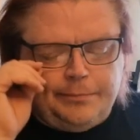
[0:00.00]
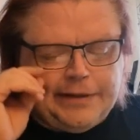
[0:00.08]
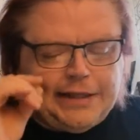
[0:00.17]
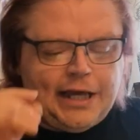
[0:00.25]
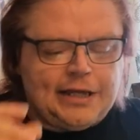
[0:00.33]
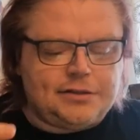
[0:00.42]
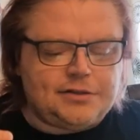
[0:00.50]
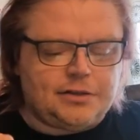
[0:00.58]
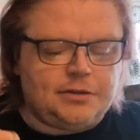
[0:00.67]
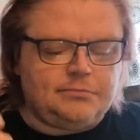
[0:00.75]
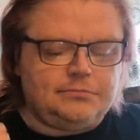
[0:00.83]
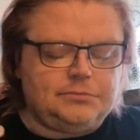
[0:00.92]
yeah,
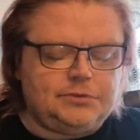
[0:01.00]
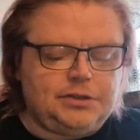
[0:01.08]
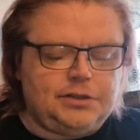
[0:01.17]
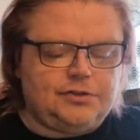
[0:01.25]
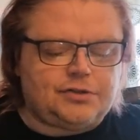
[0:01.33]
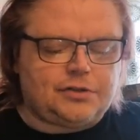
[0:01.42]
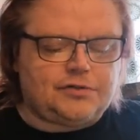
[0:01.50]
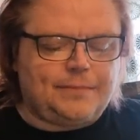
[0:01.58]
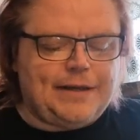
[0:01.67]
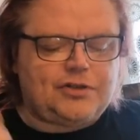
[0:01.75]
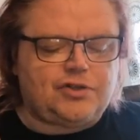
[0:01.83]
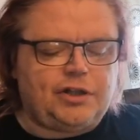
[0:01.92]
so to
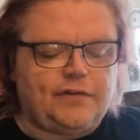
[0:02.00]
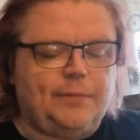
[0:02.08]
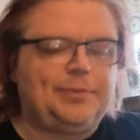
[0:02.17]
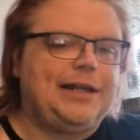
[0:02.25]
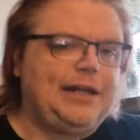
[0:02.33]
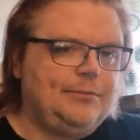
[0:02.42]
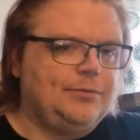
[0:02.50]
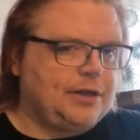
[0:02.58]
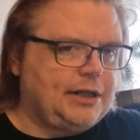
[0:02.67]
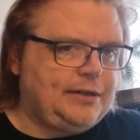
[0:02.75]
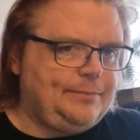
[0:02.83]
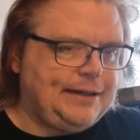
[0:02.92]
make sure you've got plenty of
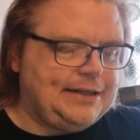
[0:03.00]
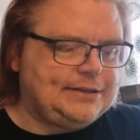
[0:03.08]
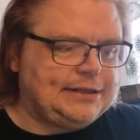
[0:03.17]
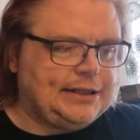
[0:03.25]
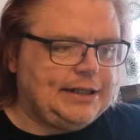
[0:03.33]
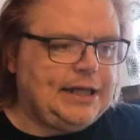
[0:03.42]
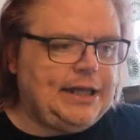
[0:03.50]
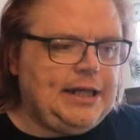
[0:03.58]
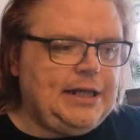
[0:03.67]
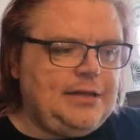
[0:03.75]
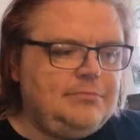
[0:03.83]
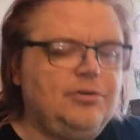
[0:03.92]
money, basically,
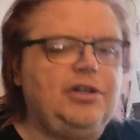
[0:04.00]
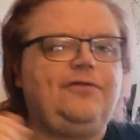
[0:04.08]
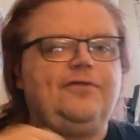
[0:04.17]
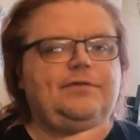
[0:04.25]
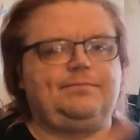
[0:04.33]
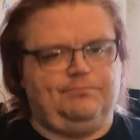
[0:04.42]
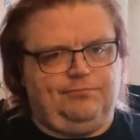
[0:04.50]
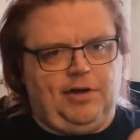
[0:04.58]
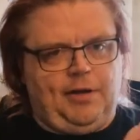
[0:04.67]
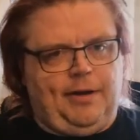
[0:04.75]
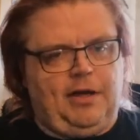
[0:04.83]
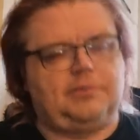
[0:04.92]
money for
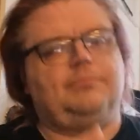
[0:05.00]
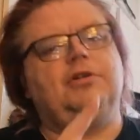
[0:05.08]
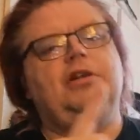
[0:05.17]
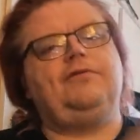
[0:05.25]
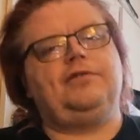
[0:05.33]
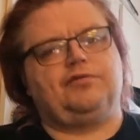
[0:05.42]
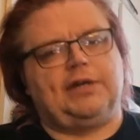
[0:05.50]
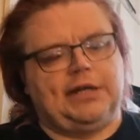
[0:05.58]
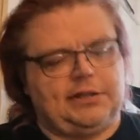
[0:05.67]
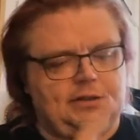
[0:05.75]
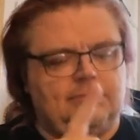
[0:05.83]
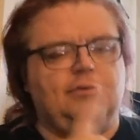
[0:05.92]
robots, money for
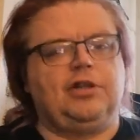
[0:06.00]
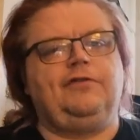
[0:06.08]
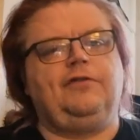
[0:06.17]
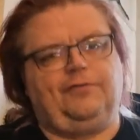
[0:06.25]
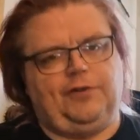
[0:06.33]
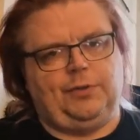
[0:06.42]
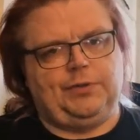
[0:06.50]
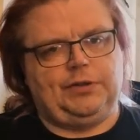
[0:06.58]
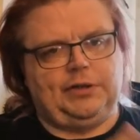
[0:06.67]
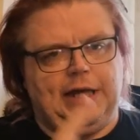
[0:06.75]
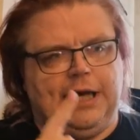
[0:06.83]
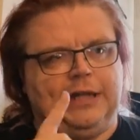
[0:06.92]
drinks, money for food,
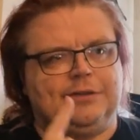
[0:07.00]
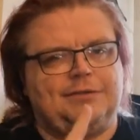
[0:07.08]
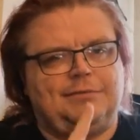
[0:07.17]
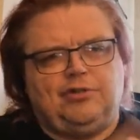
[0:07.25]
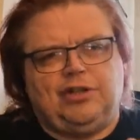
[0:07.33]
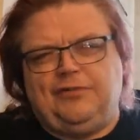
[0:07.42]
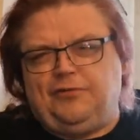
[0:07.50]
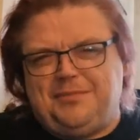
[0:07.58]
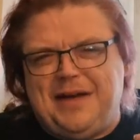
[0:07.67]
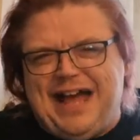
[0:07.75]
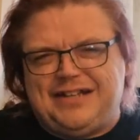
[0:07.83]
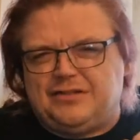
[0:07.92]
and money for
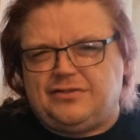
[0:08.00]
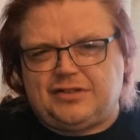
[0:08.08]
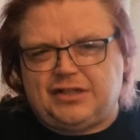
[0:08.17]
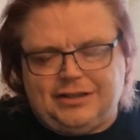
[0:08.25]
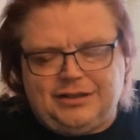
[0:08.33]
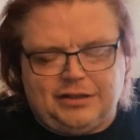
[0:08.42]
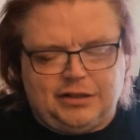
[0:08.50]
emergency.